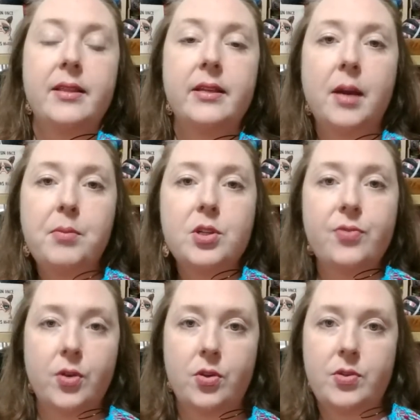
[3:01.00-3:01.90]
the numbers
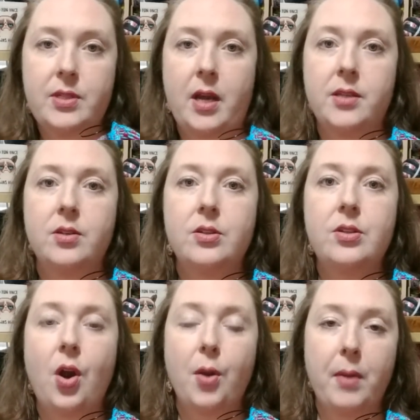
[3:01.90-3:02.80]
for those sizes
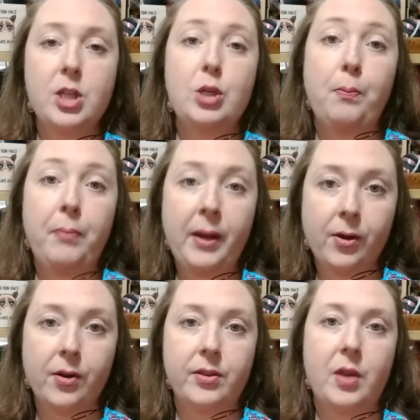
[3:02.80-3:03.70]
are much
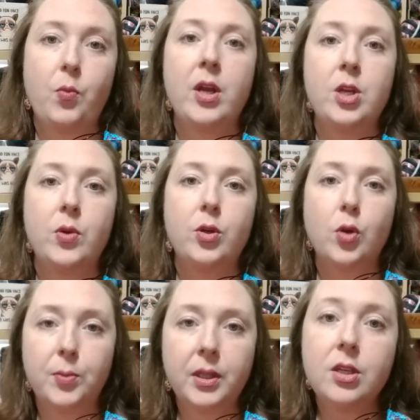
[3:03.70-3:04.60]
bigger than what you would
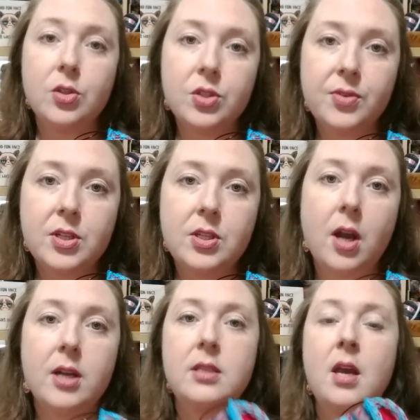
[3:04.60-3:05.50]
normally use for
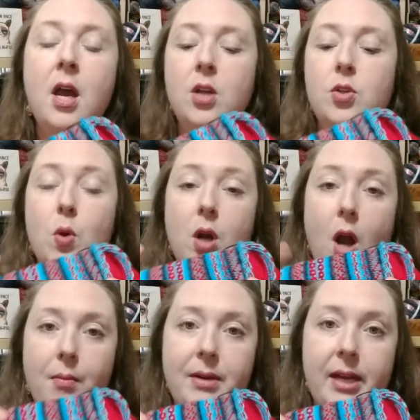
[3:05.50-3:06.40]
socks to
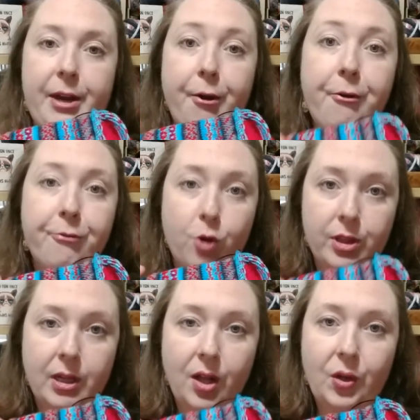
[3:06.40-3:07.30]
accommodate for
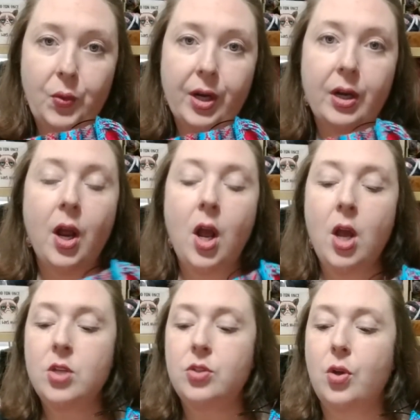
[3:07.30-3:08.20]
the color work.
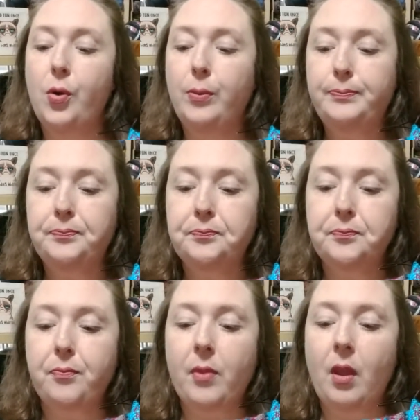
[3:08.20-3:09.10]
So
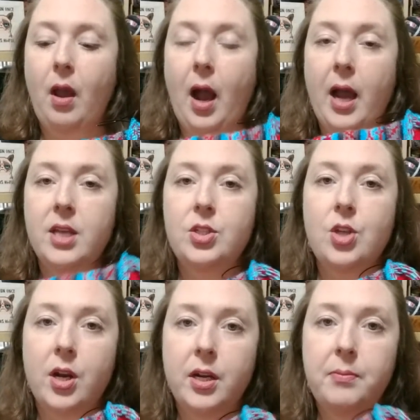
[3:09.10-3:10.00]
I
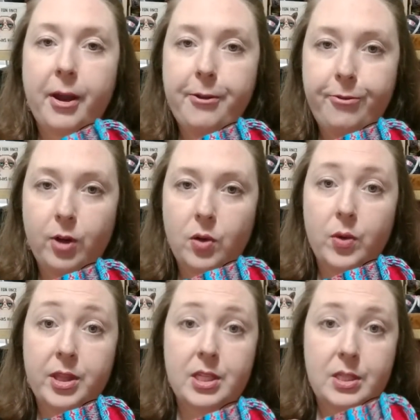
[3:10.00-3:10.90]
started my foot
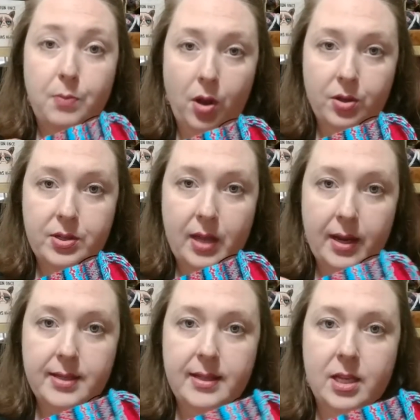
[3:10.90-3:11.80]
with the smaller
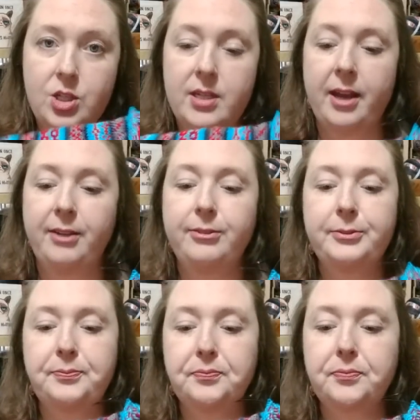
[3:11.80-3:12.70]
size that she gave,
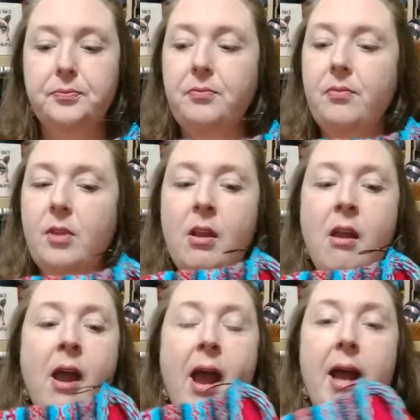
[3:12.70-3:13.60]

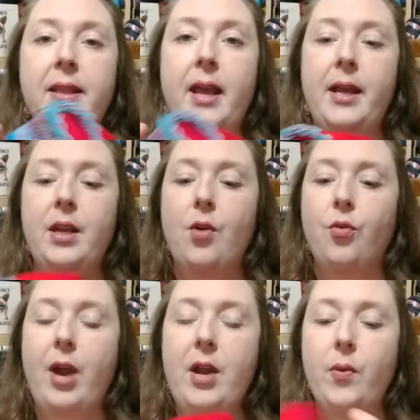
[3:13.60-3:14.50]
and then
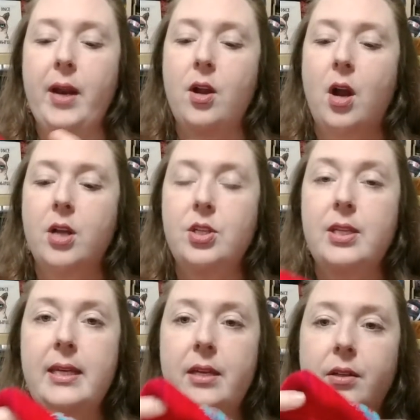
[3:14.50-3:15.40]
right when I got to the
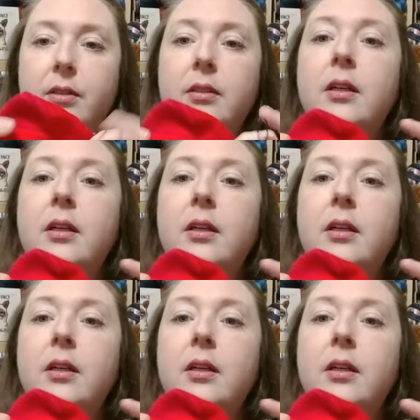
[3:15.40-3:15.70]
heel,